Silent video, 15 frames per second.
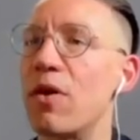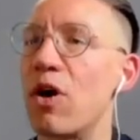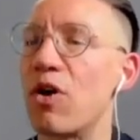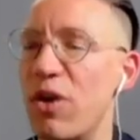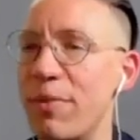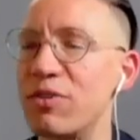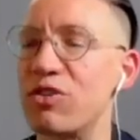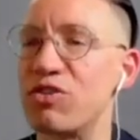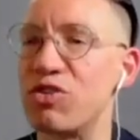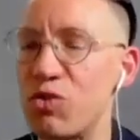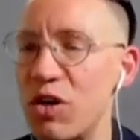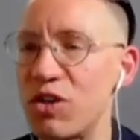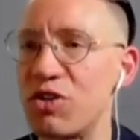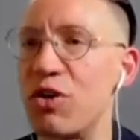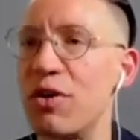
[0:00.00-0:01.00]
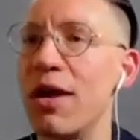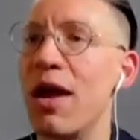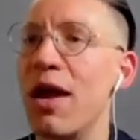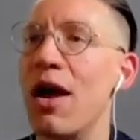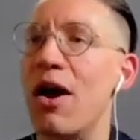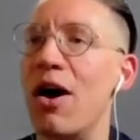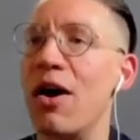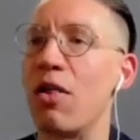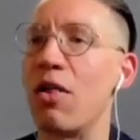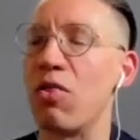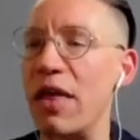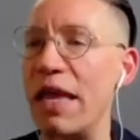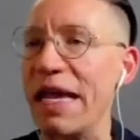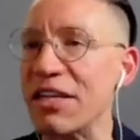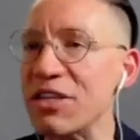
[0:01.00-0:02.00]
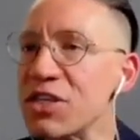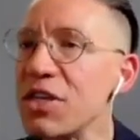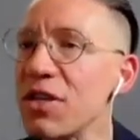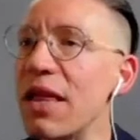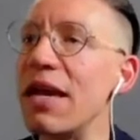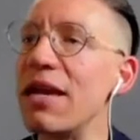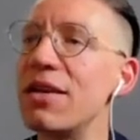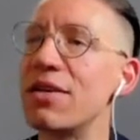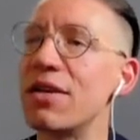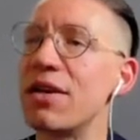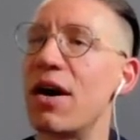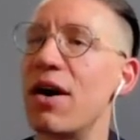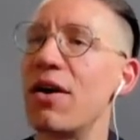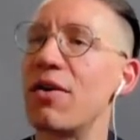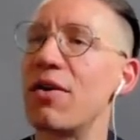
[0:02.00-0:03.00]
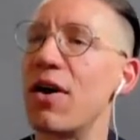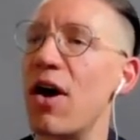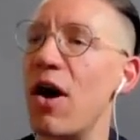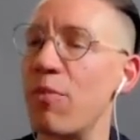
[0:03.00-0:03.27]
agreements are structured uh, insulate uh,